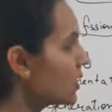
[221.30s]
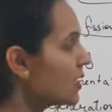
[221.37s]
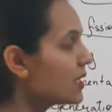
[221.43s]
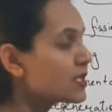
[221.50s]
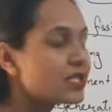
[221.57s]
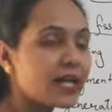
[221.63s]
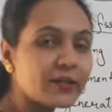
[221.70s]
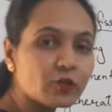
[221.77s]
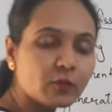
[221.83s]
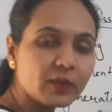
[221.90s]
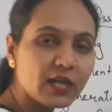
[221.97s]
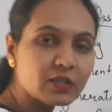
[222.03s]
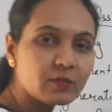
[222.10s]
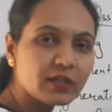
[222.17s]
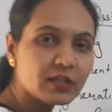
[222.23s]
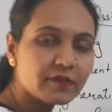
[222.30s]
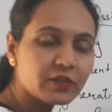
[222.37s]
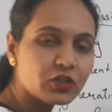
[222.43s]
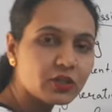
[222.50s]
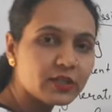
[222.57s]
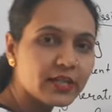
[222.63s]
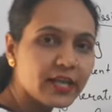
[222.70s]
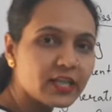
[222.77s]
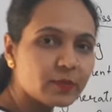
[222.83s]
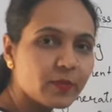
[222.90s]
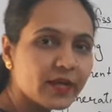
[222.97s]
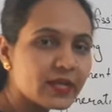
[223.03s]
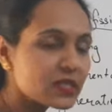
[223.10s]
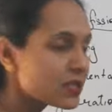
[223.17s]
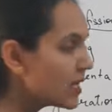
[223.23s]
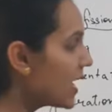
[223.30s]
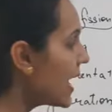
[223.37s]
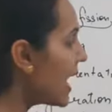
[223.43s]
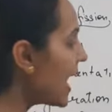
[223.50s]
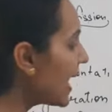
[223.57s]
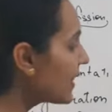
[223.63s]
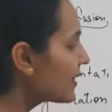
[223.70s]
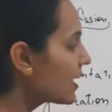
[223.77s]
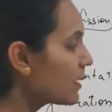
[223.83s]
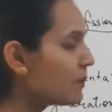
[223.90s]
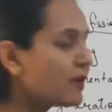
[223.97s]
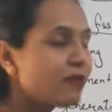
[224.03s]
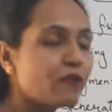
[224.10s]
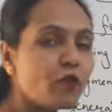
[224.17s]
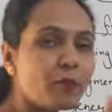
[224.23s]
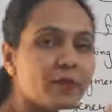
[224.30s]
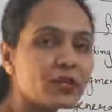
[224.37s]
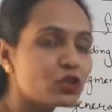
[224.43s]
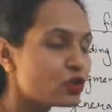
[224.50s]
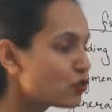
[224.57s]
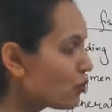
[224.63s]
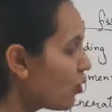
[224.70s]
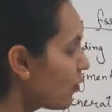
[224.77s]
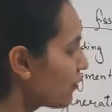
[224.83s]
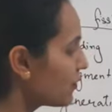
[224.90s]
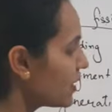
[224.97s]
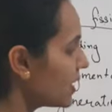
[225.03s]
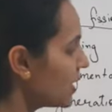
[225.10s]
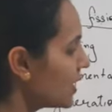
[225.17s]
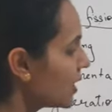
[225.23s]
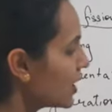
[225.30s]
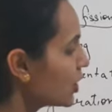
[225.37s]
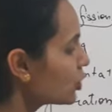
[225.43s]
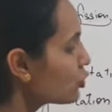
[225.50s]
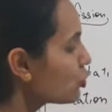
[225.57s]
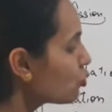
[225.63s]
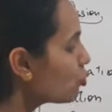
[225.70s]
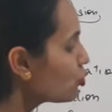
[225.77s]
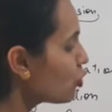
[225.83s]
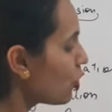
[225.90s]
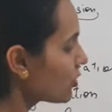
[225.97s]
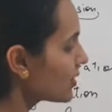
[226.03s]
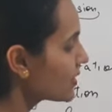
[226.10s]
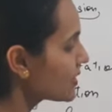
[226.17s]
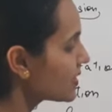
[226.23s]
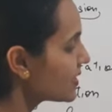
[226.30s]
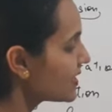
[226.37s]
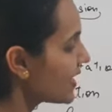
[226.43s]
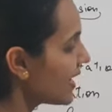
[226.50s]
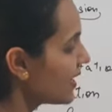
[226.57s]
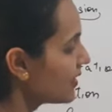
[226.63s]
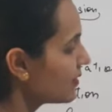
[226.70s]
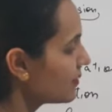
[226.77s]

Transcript: cytoplasmic division takes place, and there will be a formation of the two daughter cell.